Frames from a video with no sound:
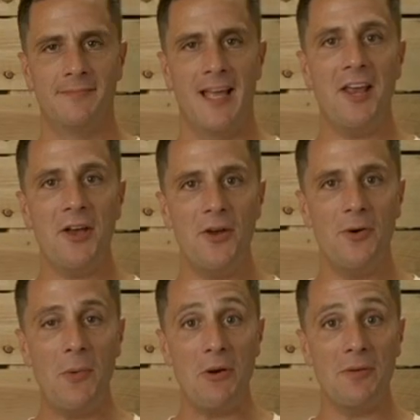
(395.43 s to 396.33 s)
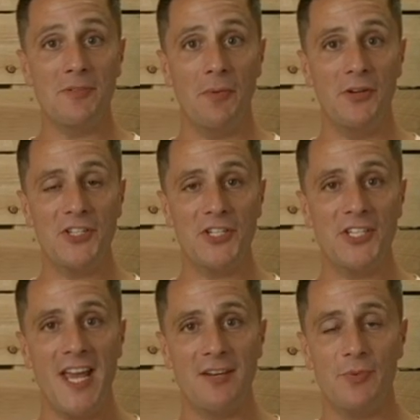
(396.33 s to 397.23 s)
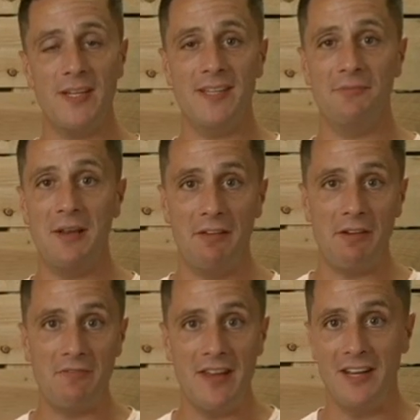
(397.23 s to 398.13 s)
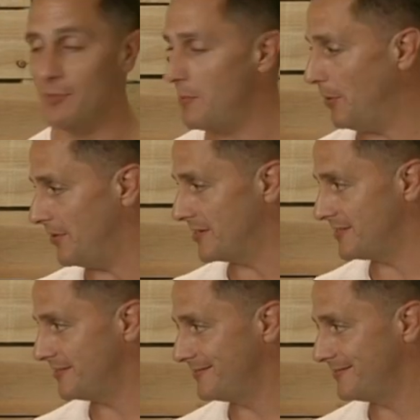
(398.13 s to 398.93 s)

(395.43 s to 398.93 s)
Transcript: Hello and welcome to Boris's Shed. We love having you here, don't we, Boris?